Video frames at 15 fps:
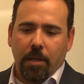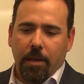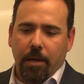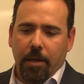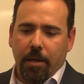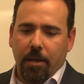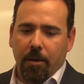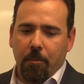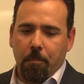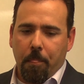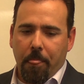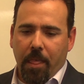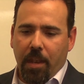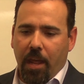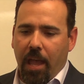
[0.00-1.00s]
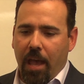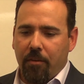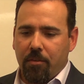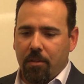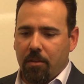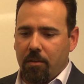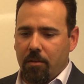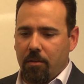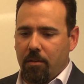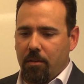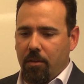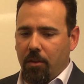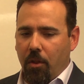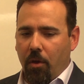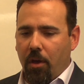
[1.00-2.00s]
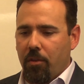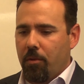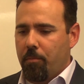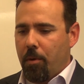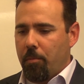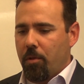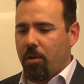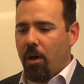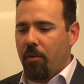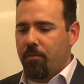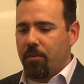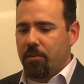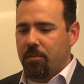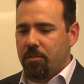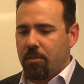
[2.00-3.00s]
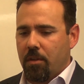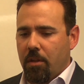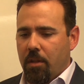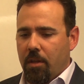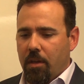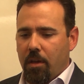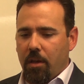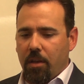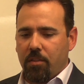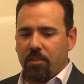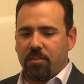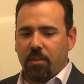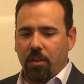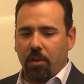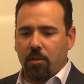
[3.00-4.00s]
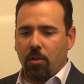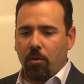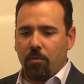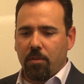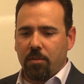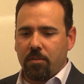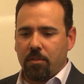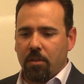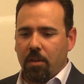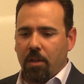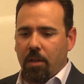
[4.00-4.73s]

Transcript: and I haven't, you know, held a public office in the city of Clovis.